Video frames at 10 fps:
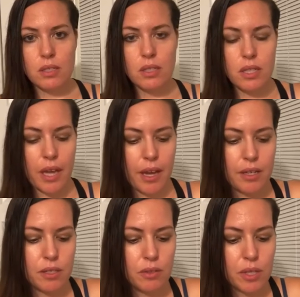
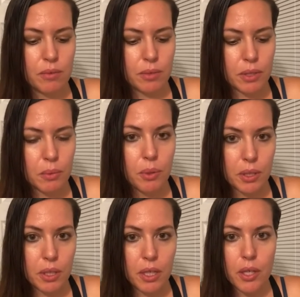that you can really
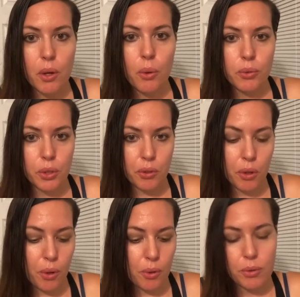work and hone your
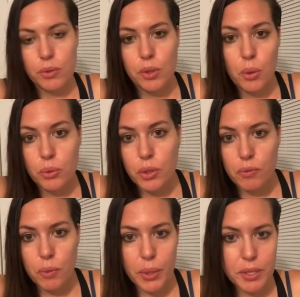hone your
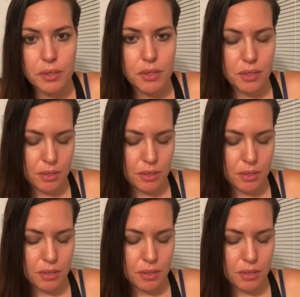voice.